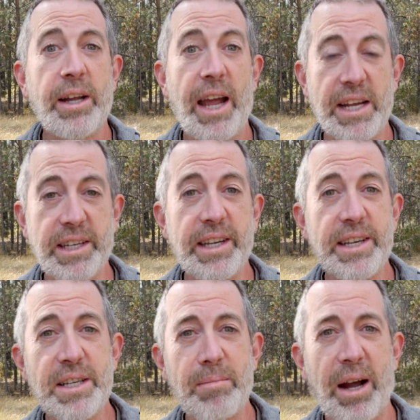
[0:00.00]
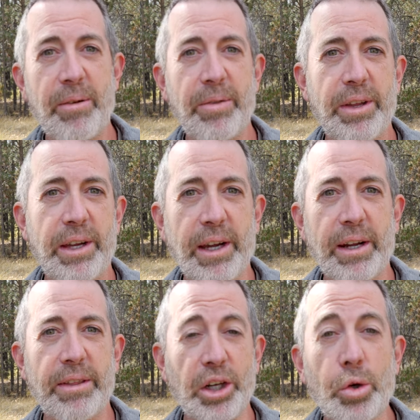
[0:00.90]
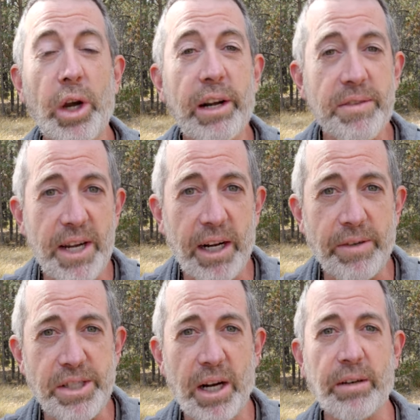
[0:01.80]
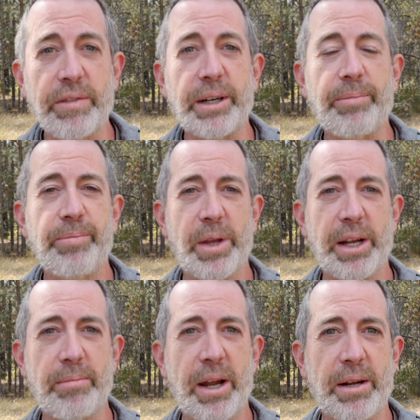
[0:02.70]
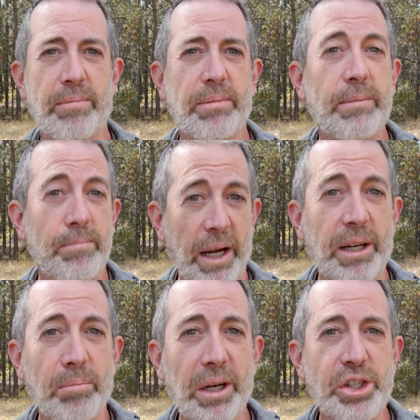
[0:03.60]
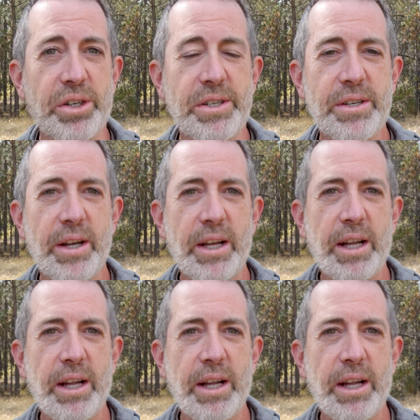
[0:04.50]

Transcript: as it is about the, uh, the creative side of photography and, and making pictures.